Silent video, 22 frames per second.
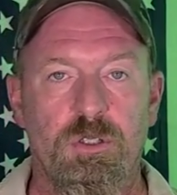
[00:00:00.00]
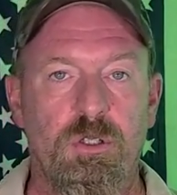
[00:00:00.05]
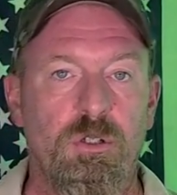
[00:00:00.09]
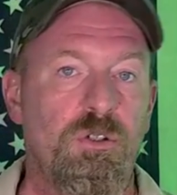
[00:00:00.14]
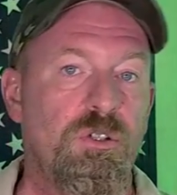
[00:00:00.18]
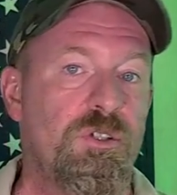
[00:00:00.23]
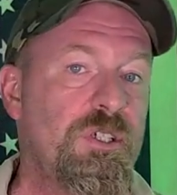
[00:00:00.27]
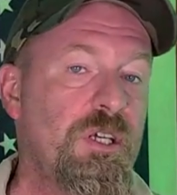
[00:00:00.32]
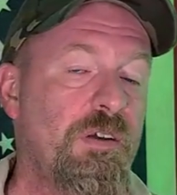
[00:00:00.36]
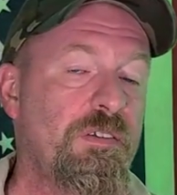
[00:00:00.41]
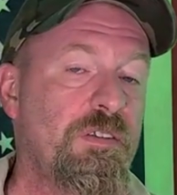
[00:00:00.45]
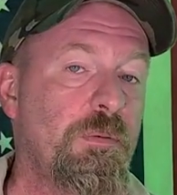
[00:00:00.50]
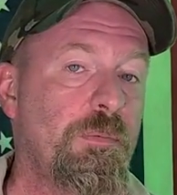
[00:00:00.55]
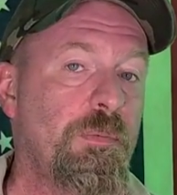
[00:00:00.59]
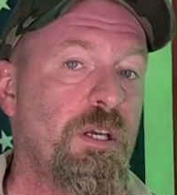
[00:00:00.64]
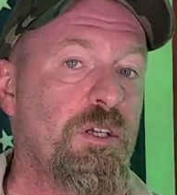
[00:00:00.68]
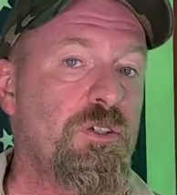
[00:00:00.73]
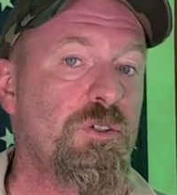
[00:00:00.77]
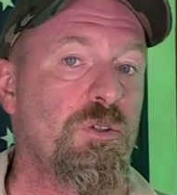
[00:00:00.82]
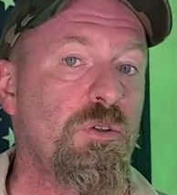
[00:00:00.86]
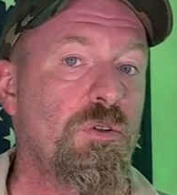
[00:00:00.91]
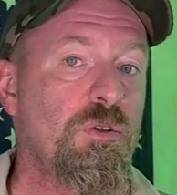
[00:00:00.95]
You just have to
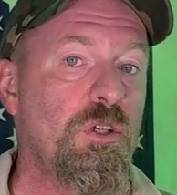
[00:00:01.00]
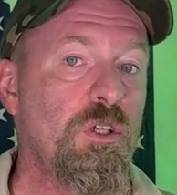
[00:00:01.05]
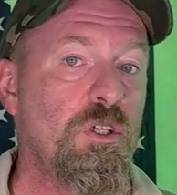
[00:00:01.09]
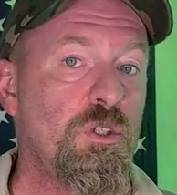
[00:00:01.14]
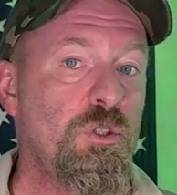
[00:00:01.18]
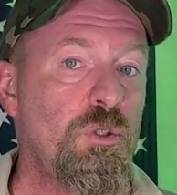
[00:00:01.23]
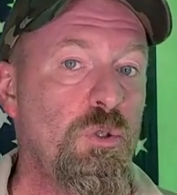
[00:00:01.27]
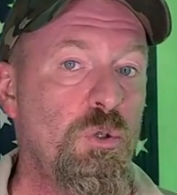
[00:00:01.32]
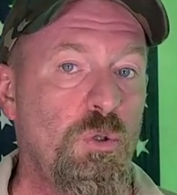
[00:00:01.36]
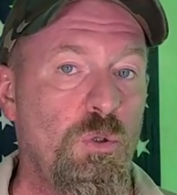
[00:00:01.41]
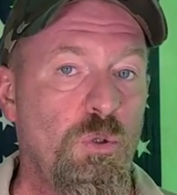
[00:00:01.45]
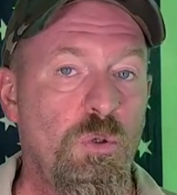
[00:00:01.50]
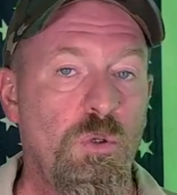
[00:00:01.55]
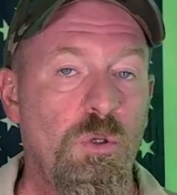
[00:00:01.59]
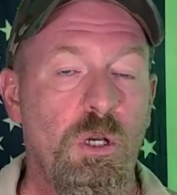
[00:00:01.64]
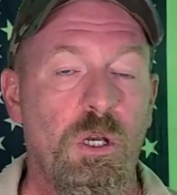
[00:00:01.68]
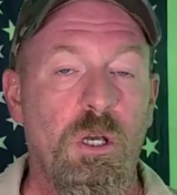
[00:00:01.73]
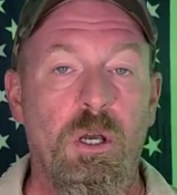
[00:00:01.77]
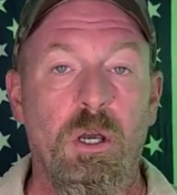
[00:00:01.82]
make sure that you